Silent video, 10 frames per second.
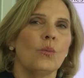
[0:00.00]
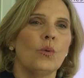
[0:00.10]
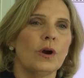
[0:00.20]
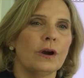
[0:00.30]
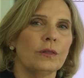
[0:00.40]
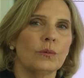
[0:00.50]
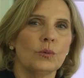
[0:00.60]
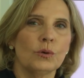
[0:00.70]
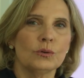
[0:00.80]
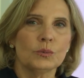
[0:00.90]
where the
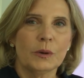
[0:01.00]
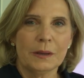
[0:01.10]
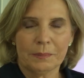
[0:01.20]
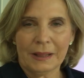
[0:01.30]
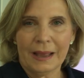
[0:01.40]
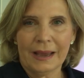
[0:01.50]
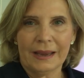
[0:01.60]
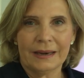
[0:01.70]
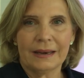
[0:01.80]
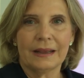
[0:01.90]
rules we
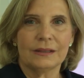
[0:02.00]
applied